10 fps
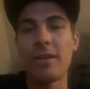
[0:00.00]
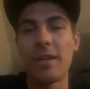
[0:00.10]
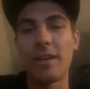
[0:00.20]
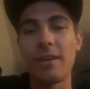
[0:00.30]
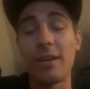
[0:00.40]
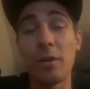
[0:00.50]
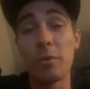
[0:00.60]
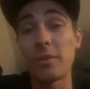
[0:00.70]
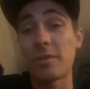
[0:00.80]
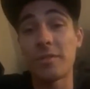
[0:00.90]
and I
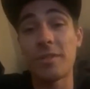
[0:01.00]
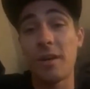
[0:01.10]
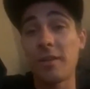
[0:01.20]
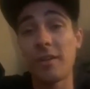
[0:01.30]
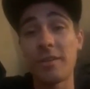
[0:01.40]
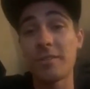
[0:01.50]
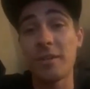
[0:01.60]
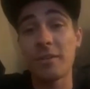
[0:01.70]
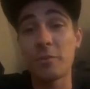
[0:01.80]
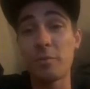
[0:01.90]
put some
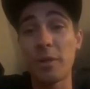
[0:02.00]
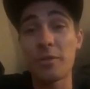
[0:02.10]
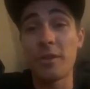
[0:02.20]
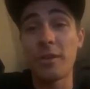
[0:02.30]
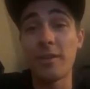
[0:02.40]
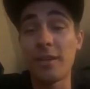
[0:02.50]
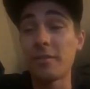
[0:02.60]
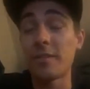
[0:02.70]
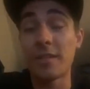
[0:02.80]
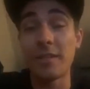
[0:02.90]
stock suspension on it, and I
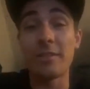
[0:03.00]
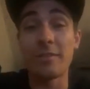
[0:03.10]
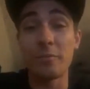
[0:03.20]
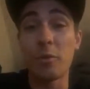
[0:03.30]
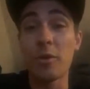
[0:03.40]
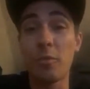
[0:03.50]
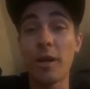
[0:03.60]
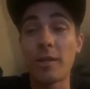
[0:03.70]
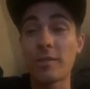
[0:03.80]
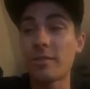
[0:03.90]
was like pretty
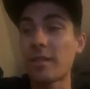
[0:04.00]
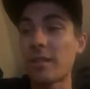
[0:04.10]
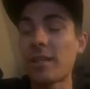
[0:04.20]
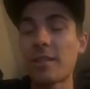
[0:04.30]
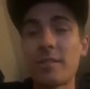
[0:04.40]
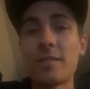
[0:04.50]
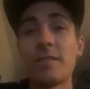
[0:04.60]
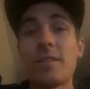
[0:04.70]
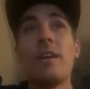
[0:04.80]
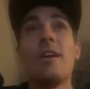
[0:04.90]
impressed. I was like, dang, this is.